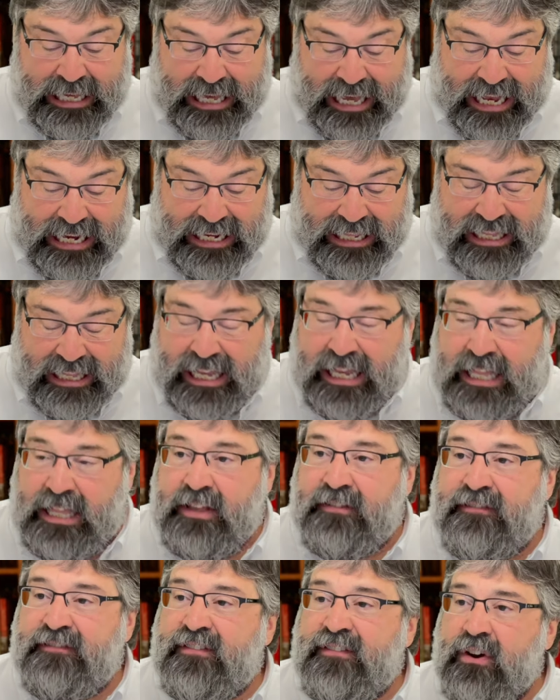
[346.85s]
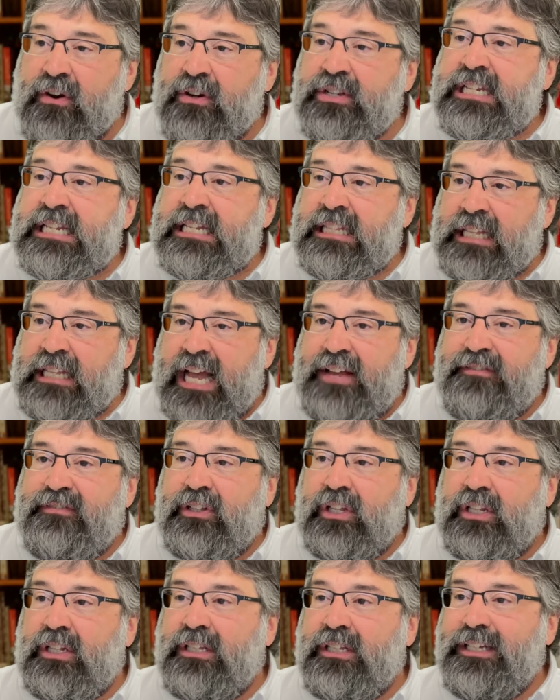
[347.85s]
And then the first
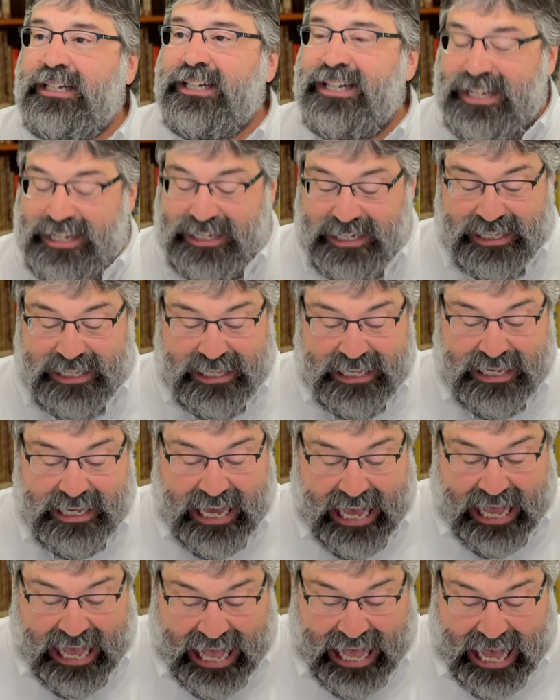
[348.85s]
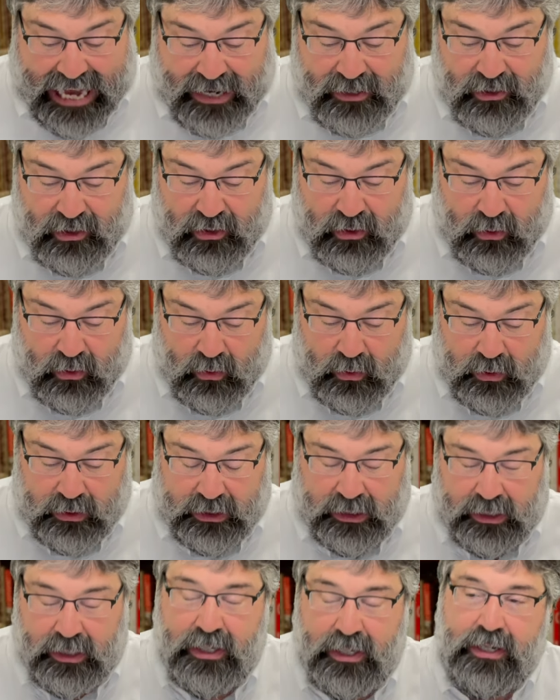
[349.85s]
level is the
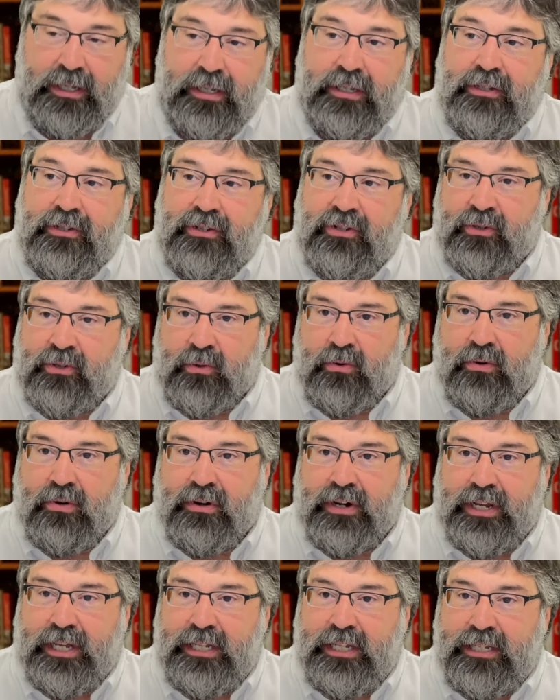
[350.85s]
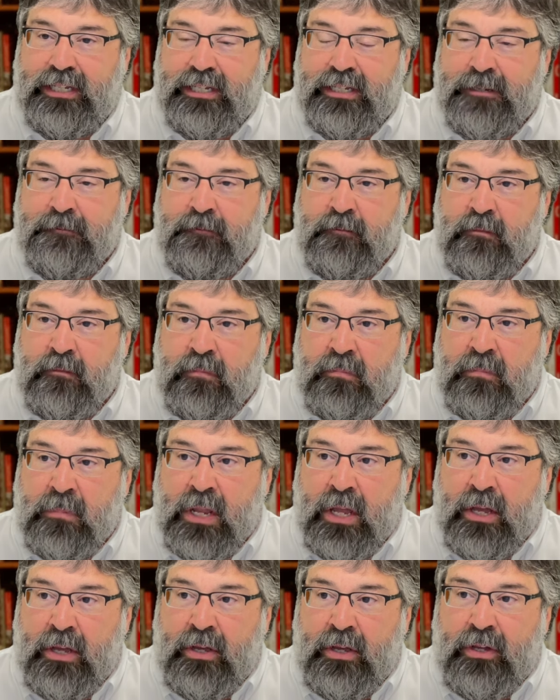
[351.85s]
actual stories.
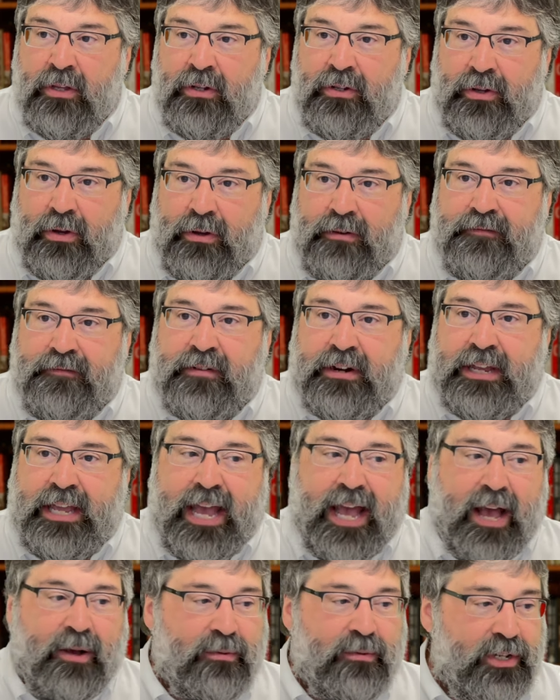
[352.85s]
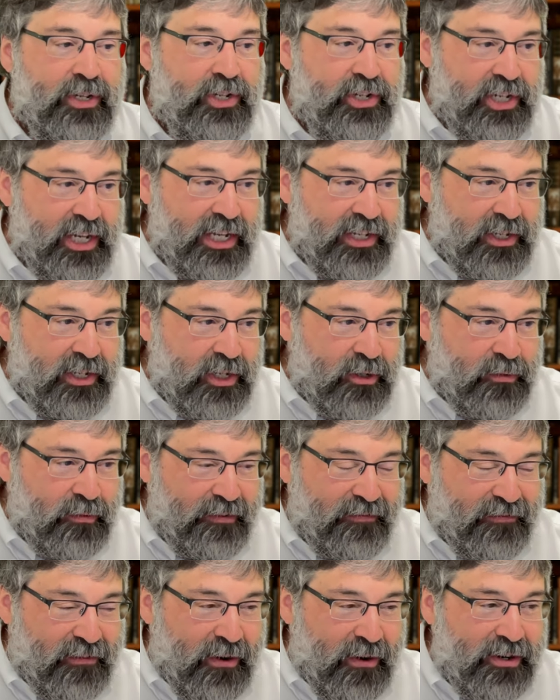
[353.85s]
Don't forget, when Jesus
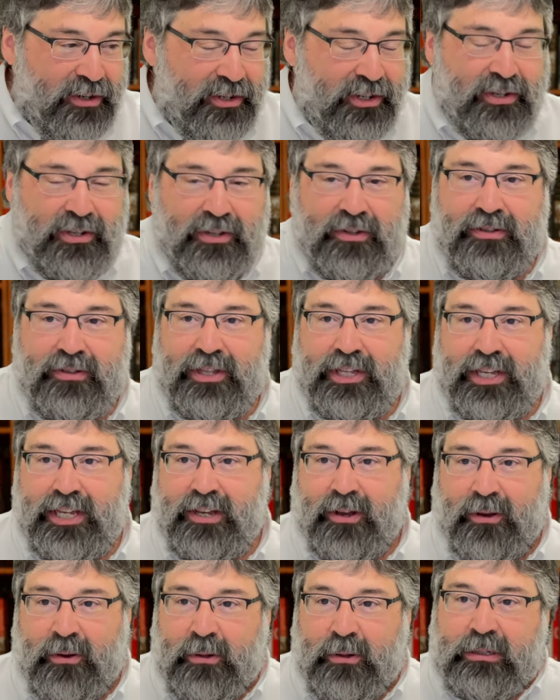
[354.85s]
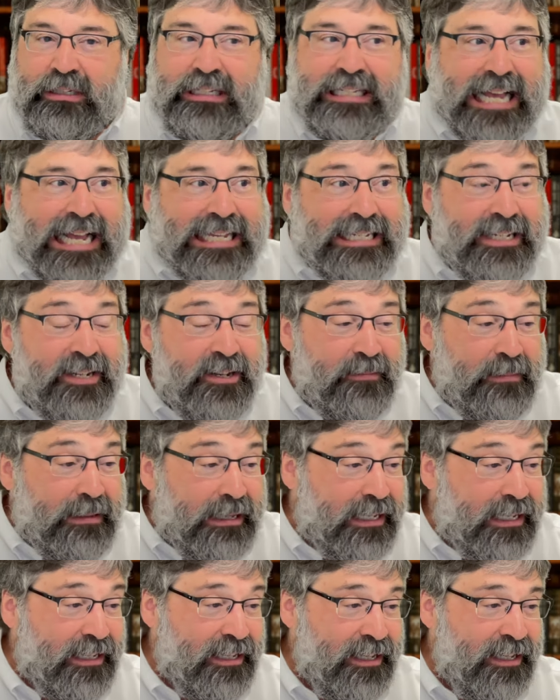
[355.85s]
referred to the Old
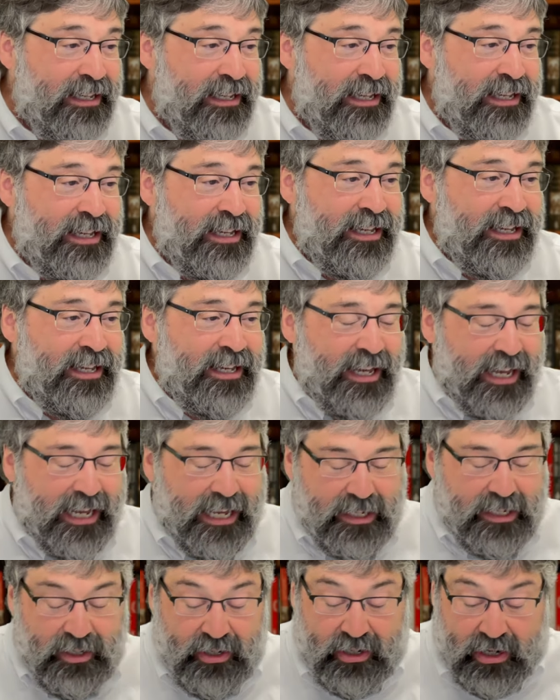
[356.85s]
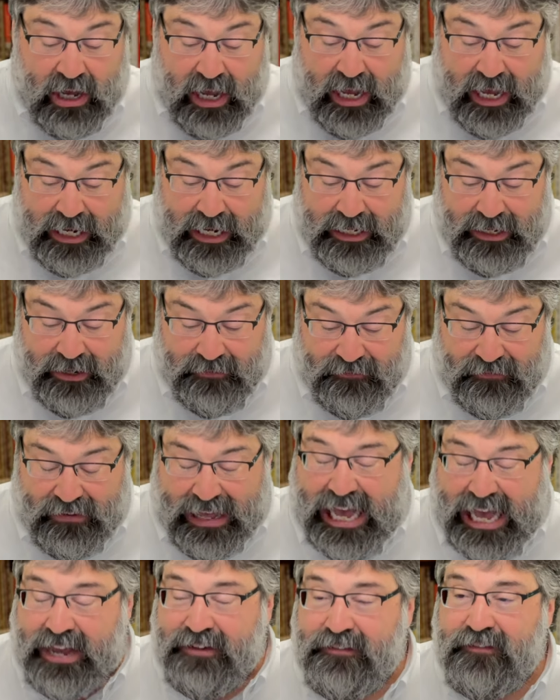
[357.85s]
Testament in John
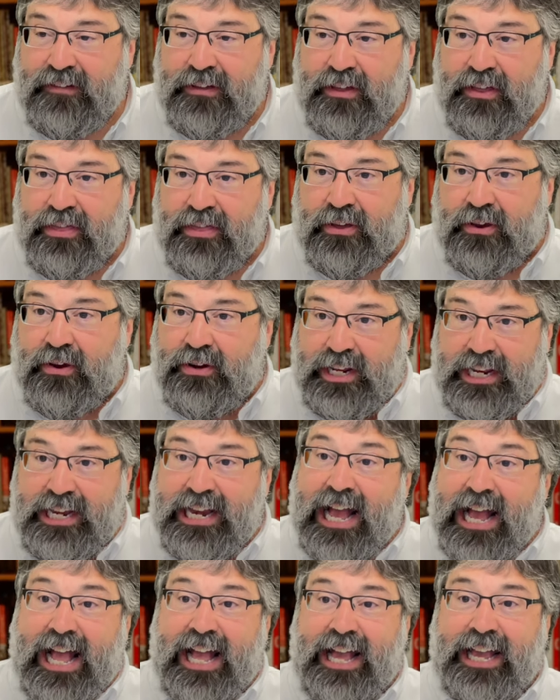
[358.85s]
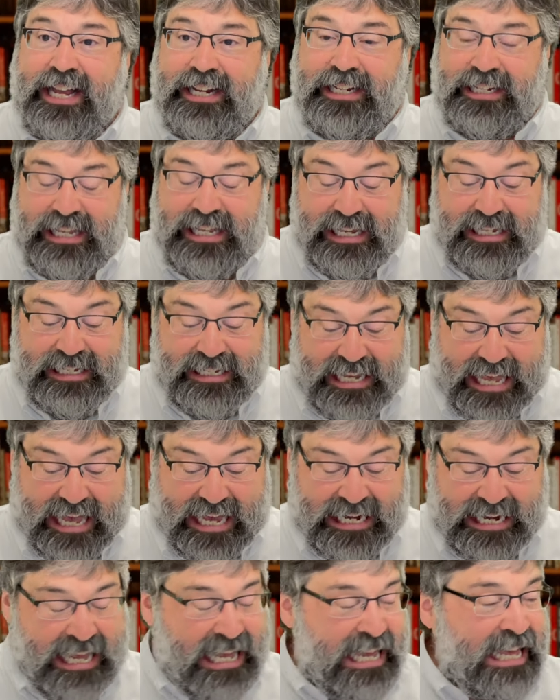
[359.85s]
5:39, he
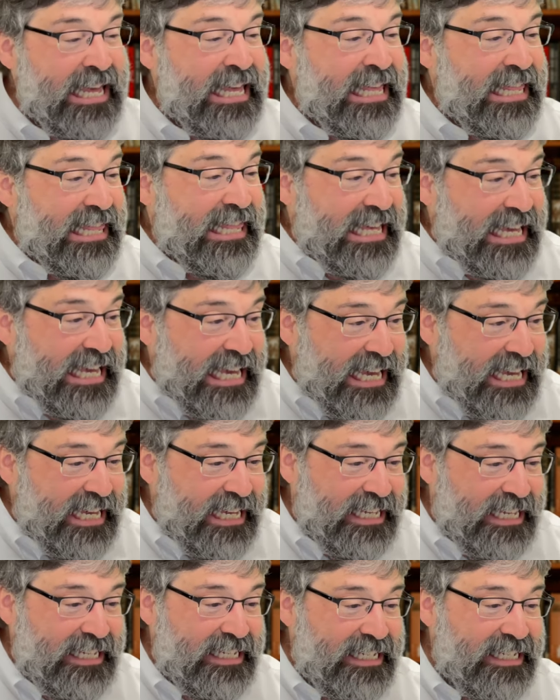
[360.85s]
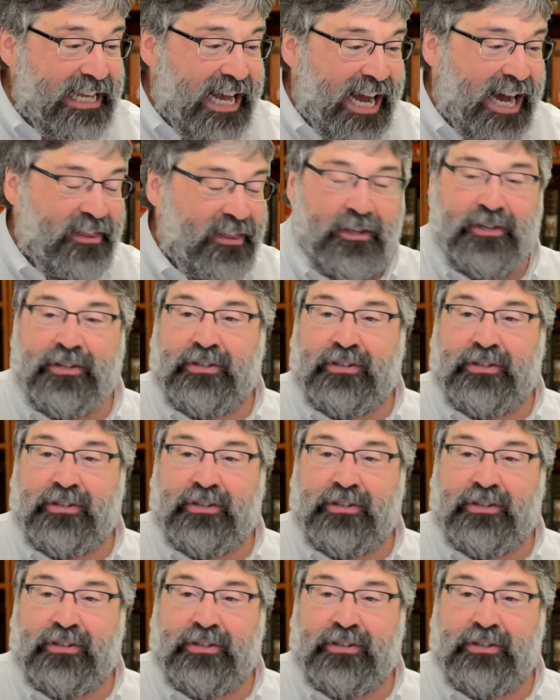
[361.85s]
said, "These are the